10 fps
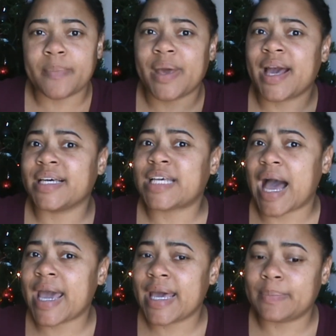because
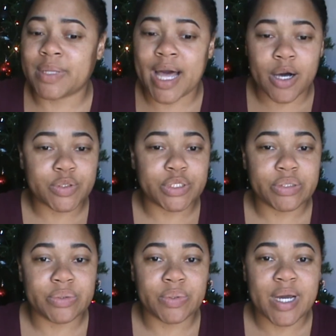I am allowed
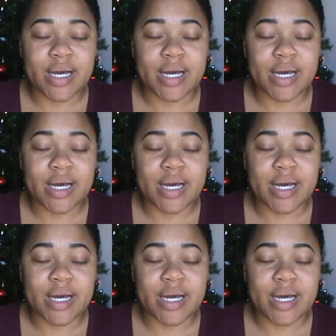to